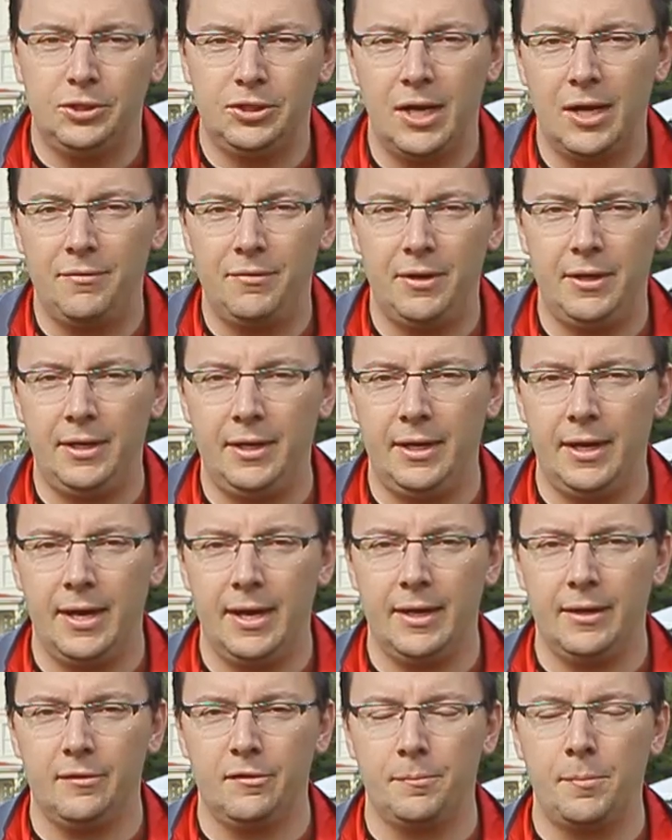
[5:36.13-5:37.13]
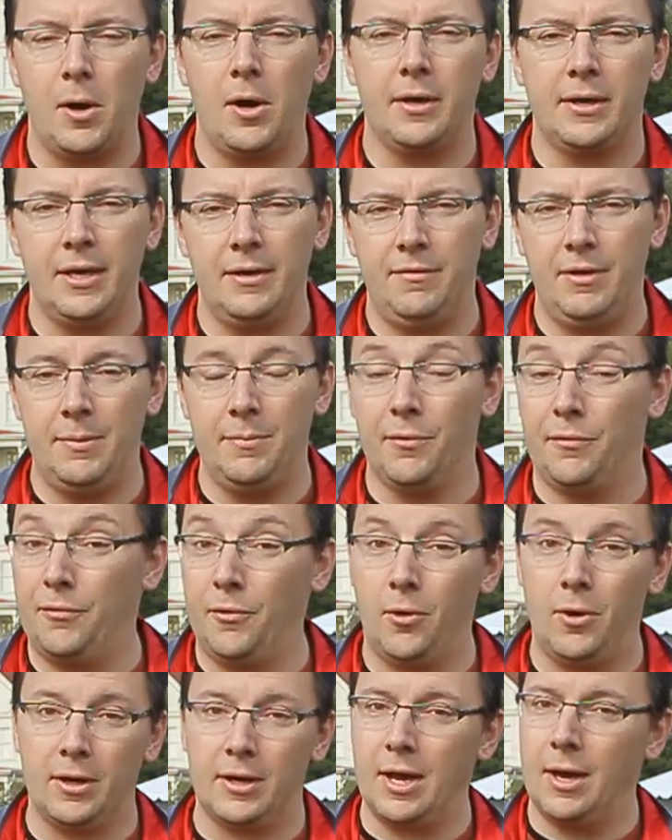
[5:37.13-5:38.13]
Chevy uh, Spark EV
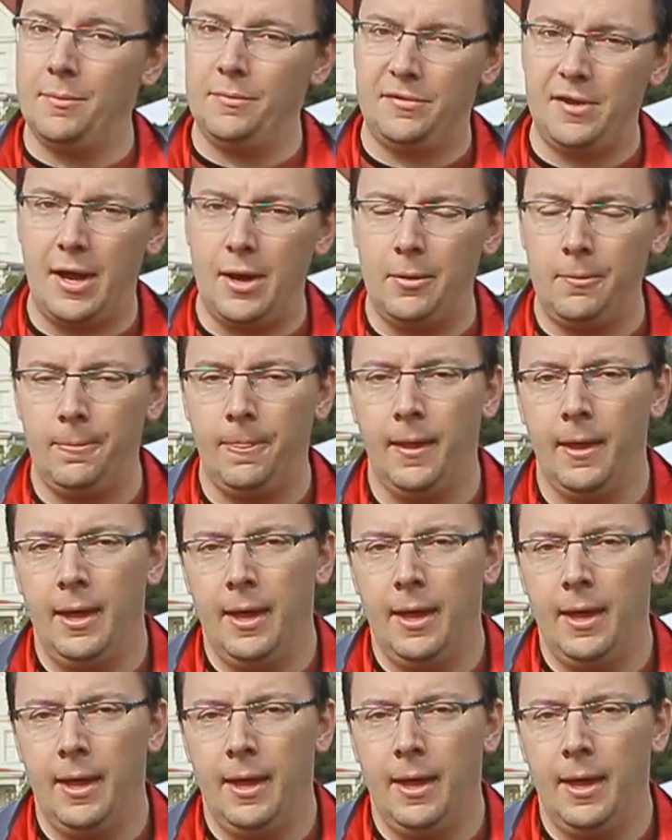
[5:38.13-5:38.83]
before it comes out,